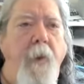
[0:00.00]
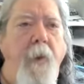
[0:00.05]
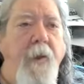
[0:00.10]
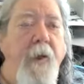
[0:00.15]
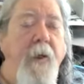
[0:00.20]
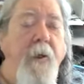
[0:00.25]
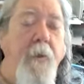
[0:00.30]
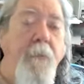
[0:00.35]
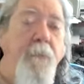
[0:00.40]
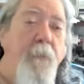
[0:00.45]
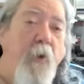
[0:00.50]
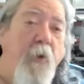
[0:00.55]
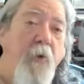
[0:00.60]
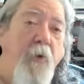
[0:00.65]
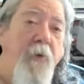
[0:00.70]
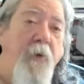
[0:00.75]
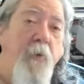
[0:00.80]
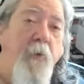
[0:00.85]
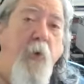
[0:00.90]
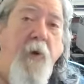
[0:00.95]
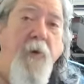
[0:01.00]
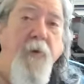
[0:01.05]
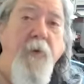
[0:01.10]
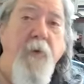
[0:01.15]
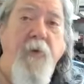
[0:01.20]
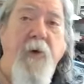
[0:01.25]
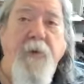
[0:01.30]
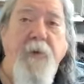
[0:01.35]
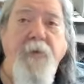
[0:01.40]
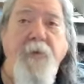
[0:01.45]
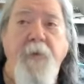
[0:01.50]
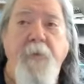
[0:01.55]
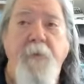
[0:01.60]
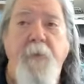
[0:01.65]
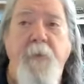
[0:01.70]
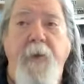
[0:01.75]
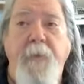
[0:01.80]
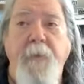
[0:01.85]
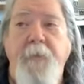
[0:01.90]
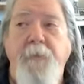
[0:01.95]
Getting pulled in one direction,
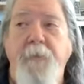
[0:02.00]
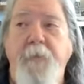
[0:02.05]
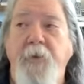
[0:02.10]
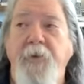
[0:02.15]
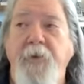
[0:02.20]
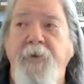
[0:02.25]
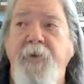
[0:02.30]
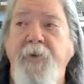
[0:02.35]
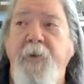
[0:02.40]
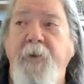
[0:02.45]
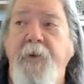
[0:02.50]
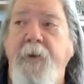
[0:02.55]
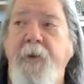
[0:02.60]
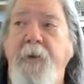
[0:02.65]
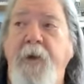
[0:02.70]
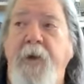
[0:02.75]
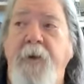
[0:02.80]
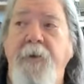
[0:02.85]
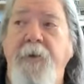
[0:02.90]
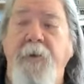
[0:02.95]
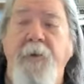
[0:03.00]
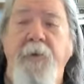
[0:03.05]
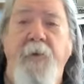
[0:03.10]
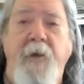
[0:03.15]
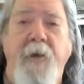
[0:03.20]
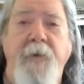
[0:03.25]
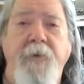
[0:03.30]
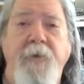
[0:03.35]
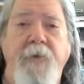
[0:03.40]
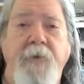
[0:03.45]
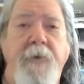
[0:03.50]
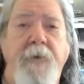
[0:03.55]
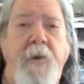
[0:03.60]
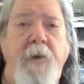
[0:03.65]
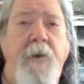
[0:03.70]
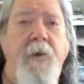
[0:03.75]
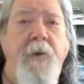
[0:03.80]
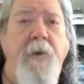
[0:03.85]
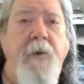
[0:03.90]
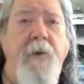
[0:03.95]
maybe pushed in another direction.
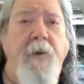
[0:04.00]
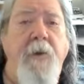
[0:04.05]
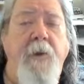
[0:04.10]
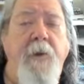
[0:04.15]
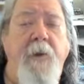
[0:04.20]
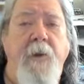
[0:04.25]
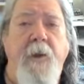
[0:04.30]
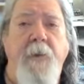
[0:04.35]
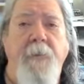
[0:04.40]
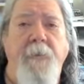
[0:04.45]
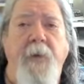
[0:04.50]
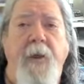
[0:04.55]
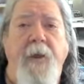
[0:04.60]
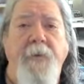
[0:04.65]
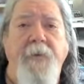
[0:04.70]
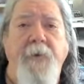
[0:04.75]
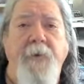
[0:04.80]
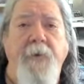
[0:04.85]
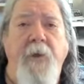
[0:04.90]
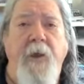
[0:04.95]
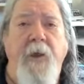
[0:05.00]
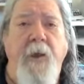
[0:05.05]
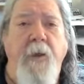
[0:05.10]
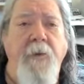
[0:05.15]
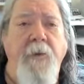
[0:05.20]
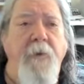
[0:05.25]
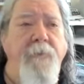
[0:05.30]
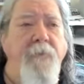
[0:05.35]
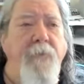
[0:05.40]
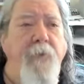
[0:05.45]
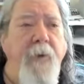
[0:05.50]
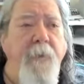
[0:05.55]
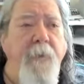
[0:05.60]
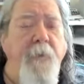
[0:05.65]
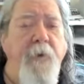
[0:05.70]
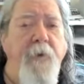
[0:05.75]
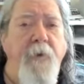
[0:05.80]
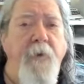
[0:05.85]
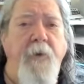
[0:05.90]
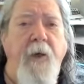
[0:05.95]
I'm not sure how you frame
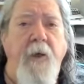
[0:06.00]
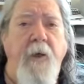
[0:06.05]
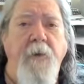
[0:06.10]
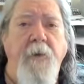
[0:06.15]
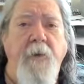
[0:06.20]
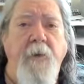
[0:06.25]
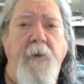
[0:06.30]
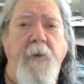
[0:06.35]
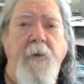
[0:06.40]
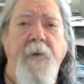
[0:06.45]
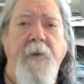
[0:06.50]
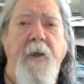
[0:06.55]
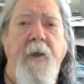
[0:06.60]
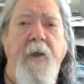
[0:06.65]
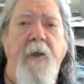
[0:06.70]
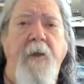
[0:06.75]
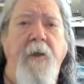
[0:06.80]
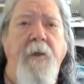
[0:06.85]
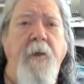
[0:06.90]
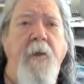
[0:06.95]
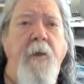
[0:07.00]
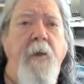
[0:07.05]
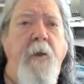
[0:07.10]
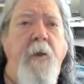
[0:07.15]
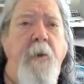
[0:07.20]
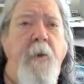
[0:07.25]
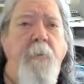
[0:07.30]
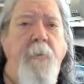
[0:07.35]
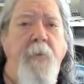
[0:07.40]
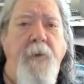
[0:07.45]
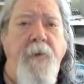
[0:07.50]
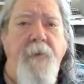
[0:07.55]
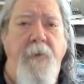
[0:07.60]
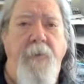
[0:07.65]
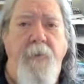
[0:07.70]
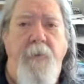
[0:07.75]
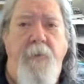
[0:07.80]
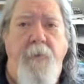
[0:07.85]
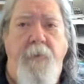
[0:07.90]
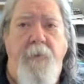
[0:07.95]
it or how you look at it, but
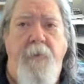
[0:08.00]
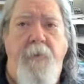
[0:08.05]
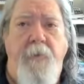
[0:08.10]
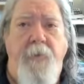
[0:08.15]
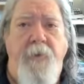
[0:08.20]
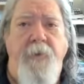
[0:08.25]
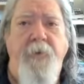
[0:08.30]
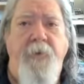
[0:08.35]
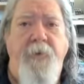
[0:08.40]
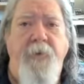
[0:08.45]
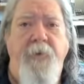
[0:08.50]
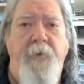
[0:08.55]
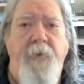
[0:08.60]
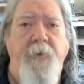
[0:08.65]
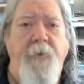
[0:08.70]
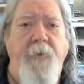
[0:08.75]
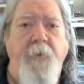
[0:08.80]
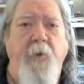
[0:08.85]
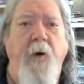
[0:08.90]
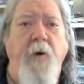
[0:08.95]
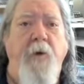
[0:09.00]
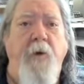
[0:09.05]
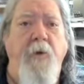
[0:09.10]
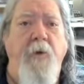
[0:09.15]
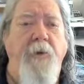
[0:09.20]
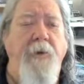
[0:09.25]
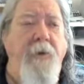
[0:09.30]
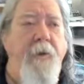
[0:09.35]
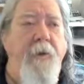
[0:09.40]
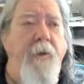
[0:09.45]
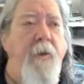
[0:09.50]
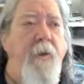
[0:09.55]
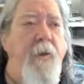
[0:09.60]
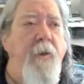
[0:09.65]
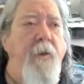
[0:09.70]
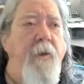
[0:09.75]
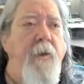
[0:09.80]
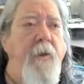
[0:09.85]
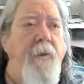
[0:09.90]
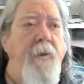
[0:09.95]
this is the struggle, the,
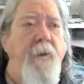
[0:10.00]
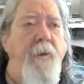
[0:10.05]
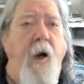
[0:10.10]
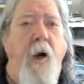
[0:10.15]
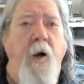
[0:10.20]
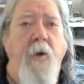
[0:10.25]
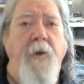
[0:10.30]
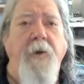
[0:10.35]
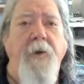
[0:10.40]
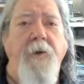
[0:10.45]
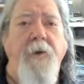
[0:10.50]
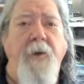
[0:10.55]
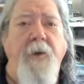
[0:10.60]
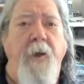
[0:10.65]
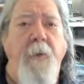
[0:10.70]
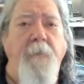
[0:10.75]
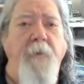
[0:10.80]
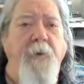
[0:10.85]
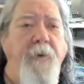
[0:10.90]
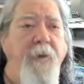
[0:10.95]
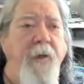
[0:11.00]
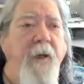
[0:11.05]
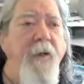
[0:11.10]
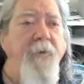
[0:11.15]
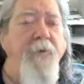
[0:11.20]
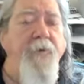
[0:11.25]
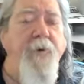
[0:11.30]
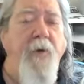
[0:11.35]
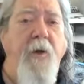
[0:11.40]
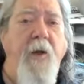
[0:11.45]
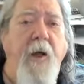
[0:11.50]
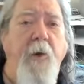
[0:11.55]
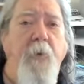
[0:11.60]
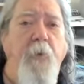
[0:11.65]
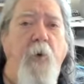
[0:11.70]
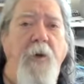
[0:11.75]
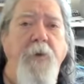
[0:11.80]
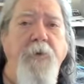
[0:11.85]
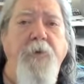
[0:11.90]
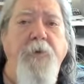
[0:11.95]
the archetype of the angel on
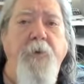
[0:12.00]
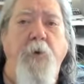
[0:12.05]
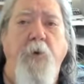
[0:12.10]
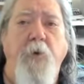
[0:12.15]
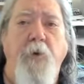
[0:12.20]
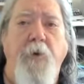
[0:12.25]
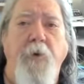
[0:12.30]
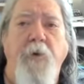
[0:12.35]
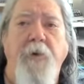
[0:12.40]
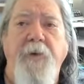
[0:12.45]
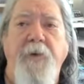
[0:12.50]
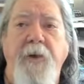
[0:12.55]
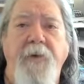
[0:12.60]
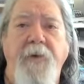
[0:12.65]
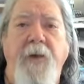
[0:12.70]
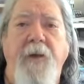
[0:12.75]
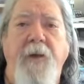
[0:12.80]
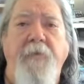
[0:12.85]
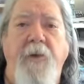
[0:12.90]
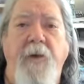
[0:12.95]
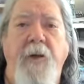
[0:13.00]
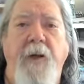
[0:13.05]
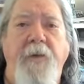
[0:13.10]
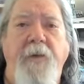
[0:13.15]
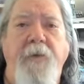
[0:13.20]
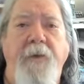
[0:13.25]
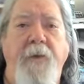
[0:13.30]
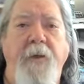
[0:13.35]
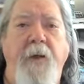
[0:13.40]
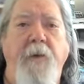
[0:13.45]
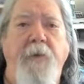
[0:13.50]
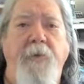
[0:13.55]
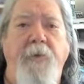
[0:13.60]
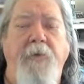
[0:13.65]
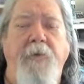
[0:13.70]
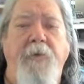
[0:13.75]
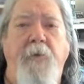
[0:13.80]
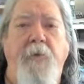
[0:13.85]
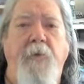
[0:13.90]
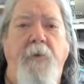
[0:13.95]
one shoulder and the devil on the other
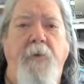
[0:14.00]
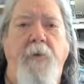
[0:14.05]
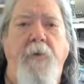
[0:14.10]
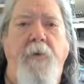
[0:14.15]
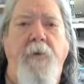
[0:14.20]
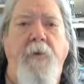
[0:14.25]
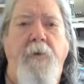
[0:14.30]
shoulder.